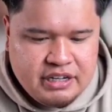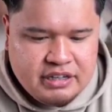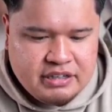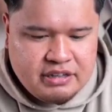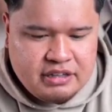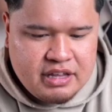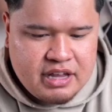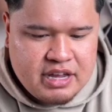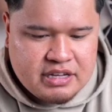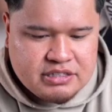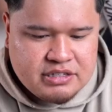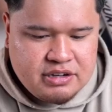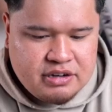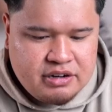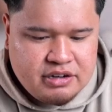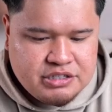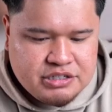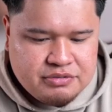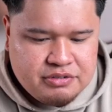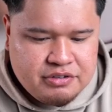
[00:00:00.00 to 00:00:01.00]
Last
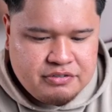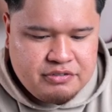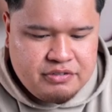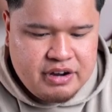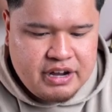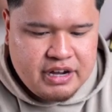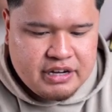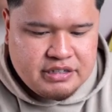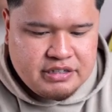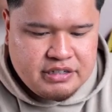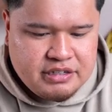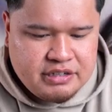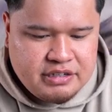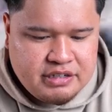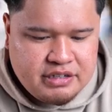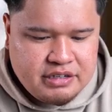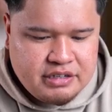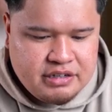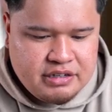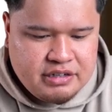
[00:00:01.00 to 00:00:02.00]
card is a
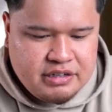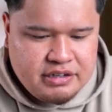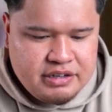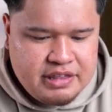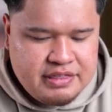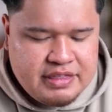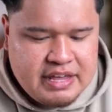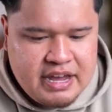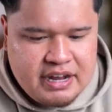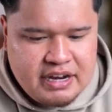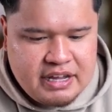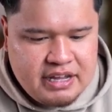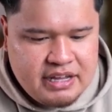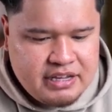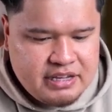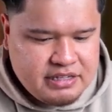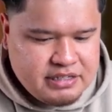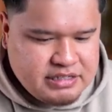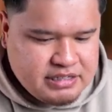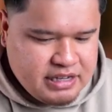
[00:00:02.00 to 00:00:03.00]
refractor, and that
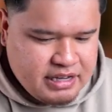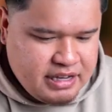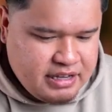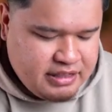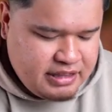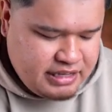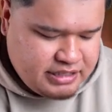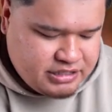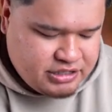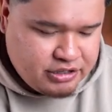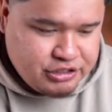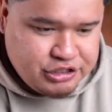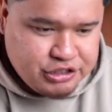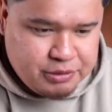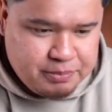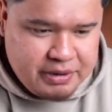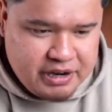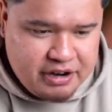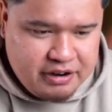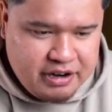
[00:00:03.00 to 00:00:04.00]
is the Sergio
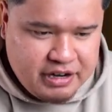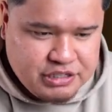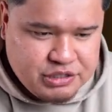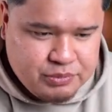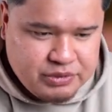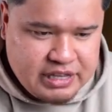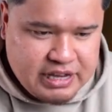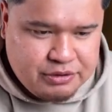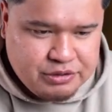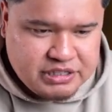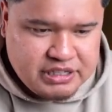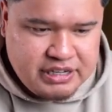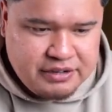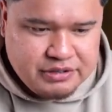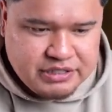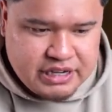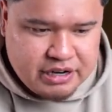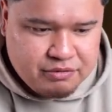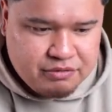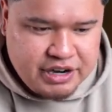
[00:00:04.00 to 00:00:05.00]
Perez. He
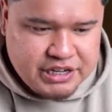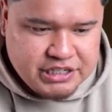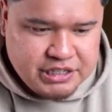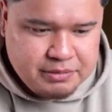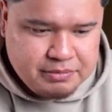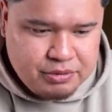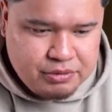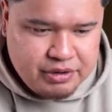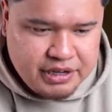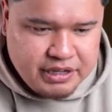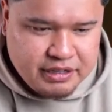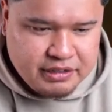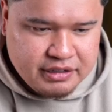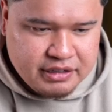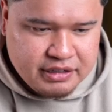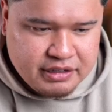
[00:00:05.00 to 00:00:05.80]
was at Racing Point.